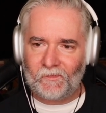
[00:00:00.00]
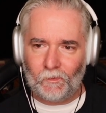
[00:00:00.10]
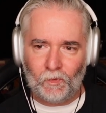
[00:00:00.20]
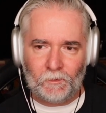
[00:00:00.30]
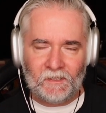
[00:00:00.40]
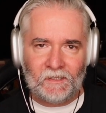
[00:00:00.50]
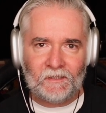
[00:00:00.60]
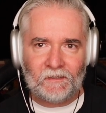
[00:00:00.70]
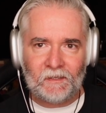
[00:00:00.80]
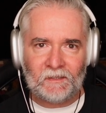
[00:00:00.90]
would
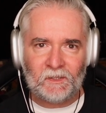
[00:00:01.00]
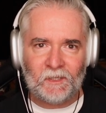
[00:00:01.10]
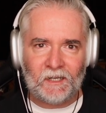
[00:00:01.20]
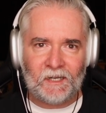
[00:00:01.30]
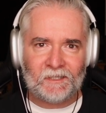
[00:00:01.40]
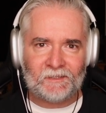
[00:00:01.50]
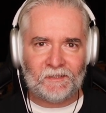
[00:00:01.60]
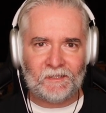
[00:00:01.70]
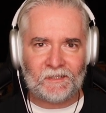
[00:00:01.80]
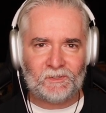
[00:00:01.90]
be a little bit
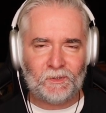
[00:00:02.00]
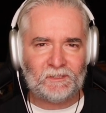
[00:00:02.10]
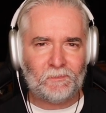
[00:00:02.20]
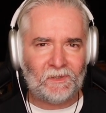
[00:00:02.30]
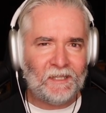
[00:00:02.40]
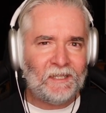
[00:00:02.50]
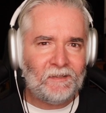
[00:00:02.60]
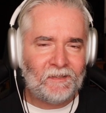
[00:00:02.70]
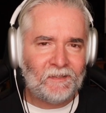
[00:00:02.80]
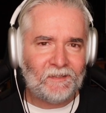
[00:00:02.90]
harder to
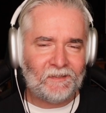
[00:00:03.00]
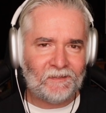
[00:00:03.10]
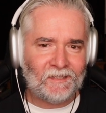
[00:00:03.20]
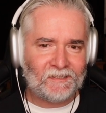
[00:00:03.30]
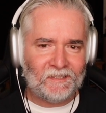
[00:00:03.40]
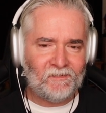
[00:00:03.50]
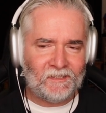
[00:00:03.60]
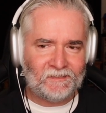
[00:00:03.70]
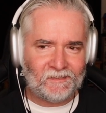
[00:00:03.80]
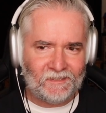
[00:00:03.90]
explain. Like even
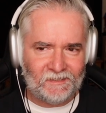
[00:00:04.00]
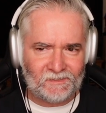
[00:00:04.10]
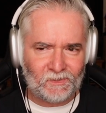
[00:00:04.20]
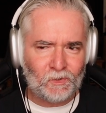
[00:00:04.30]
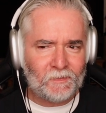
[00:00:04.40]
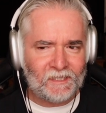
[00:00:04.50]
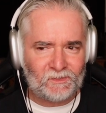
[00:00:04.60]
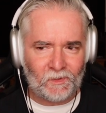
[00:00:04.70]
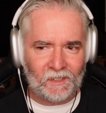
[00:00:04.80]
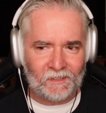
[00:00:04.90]
his
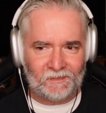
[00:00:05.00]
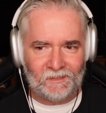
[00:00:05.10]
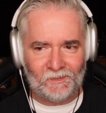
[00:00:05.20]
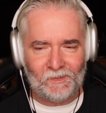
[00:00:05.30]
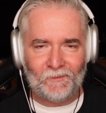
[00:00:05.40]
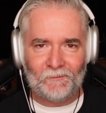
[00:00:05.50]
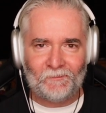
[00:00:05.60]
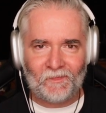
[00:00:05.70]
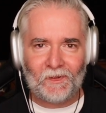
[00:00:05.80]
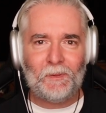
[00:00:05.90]
schoolmates were like, you know,
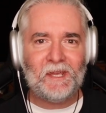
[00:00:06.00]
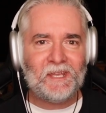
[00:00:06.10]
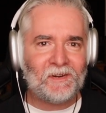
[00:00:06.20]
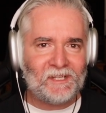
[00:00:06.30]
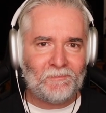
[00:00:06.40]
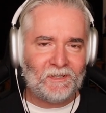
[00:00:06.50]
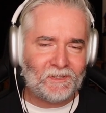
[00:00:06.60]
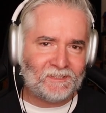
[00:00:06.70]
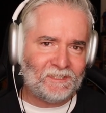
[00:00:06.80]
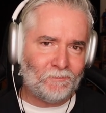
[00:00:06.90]
picking on him
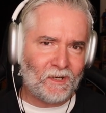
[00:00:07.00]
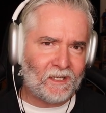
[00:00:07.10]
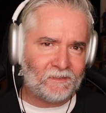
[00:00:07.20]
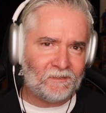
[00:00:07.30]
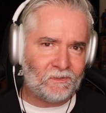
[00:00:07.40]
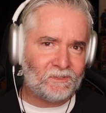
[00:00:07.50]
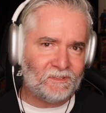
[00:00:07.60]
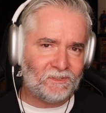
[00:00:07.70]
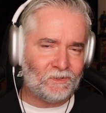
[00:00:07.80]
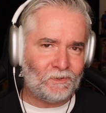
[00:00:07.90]
because he's bringing a doll to
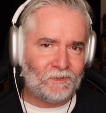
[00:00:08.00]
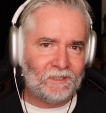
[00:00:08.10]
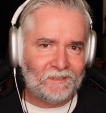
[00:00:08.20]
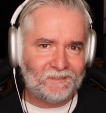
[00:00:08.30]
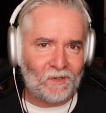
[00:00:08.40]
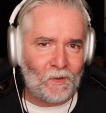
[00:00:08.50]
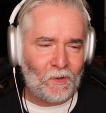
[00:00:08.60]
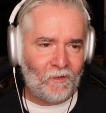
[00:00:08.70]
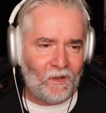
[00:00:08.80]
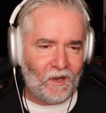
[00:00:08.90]
school. So
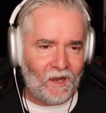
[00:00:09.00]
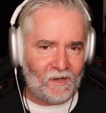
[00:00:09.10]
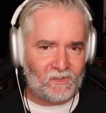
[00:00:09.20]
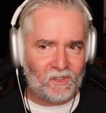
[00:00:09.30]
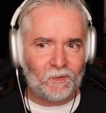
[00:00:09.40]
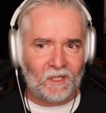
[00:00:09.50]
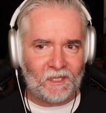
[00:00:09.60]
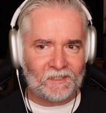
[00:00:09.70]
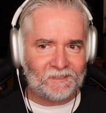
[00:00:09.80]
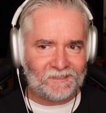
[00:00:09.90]
I don't know what they're
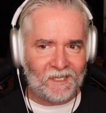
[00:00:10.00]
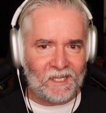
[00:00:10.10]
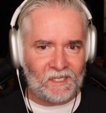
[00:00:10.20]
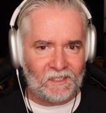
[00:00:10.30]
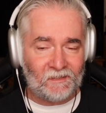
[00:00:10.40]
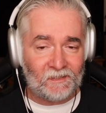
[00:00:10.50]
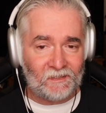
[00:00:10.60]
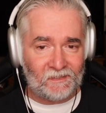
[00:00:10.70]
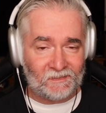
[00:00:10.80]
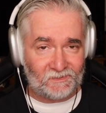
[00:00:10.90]
going to say in
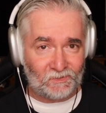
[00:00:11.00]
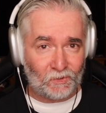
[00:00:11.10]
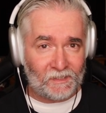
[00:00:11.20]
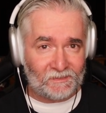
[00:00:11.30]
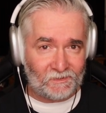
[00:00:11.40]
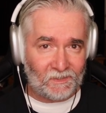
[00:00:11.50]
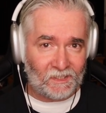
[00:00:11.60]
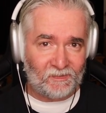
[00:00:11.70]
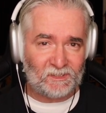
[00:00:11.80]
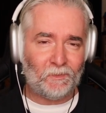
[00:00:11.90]
the story to kind
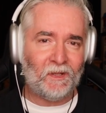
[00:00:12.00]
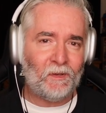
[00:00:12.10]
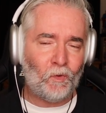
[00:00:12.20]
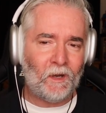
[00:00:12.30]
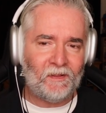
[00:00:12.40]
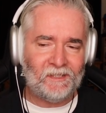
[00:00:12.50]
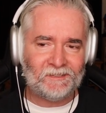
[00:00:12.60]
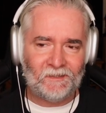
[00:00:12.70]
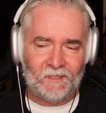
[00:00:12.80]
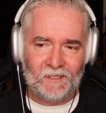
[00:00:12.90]
of explain why
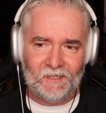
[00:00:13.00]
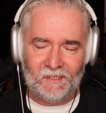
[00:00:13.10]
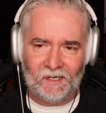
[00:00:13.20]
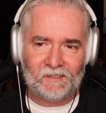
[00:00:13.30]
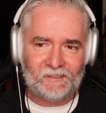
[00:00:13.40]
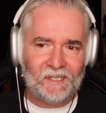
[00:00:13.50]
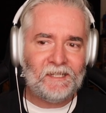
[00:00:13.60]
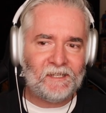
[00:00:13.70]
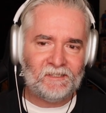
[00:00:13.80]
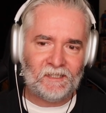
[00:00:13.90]
this young
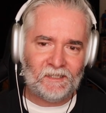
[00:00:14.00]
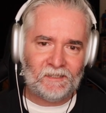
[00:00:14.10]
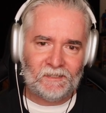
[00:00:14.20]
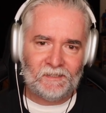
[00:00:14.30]
teenager